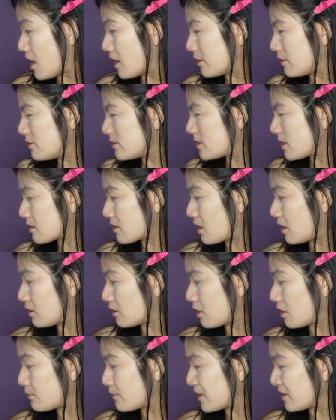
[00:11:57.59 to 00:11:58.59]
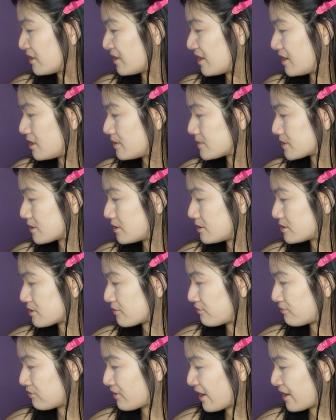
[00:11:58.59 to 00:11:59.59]
I can use that color on my lid. I'm just going to
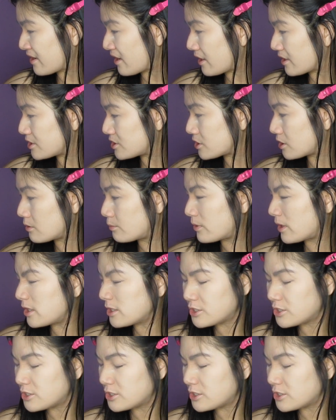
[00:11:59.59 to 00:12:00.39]
use a flat eyeshadow